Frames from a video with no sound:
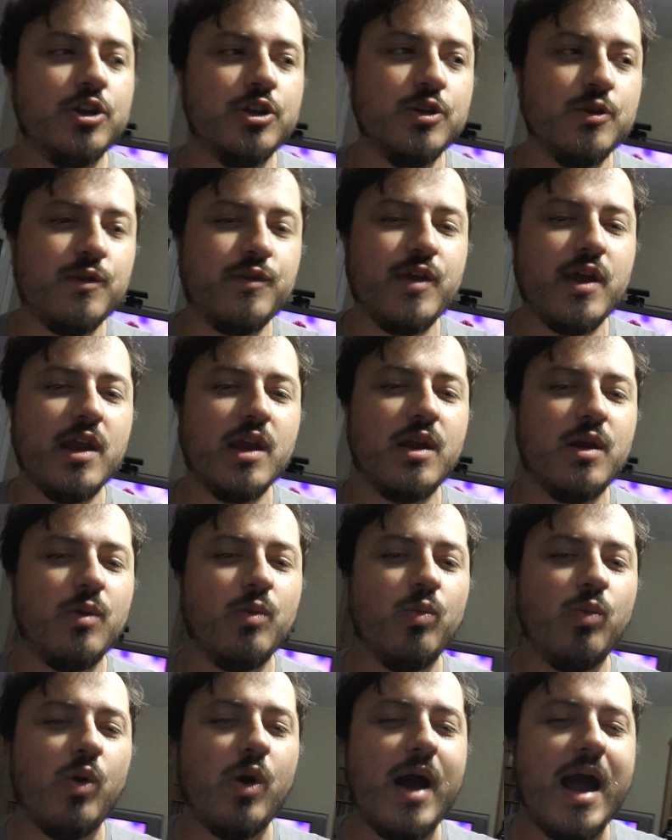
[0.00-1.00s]
you think
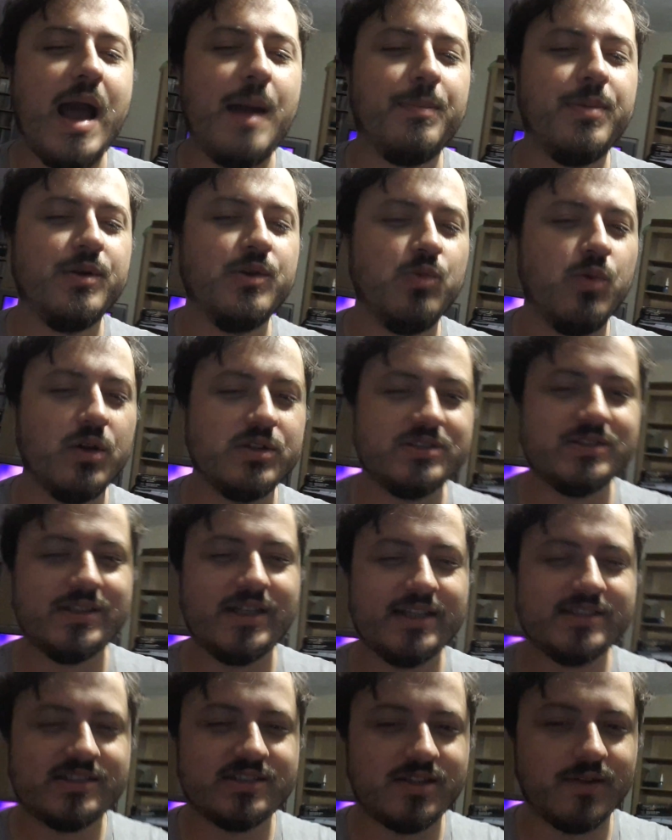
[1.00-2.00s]
what happened
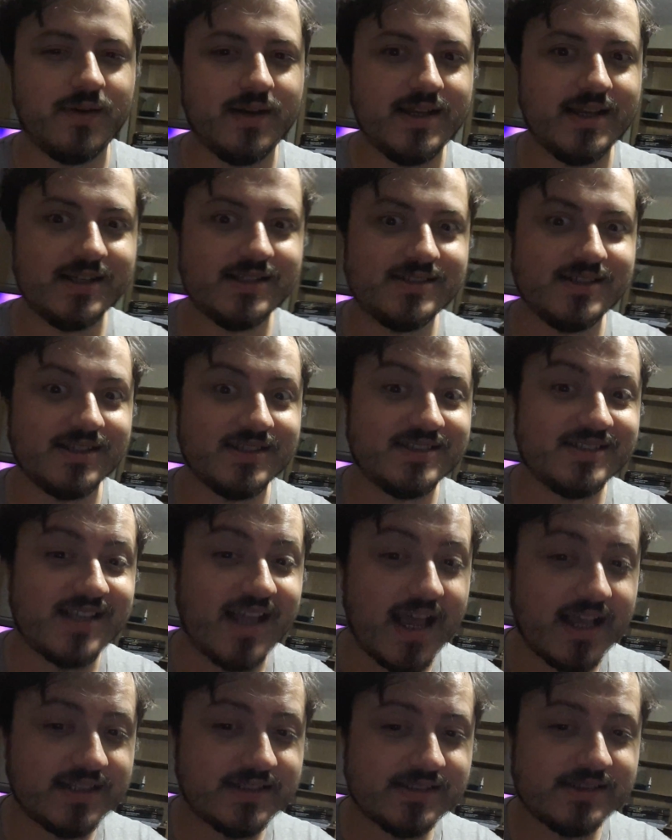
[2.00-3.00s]
wasn't necessarily a
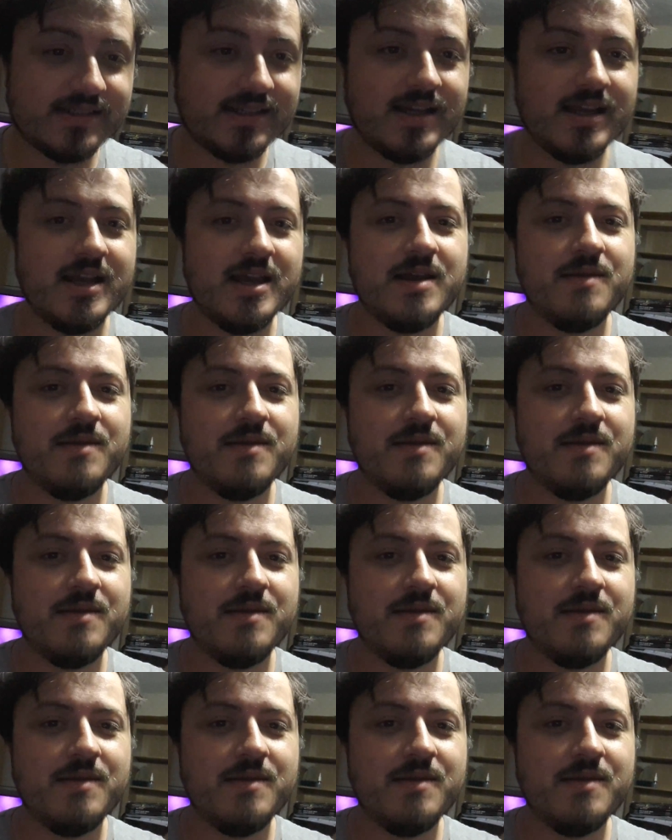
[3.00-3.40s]
success.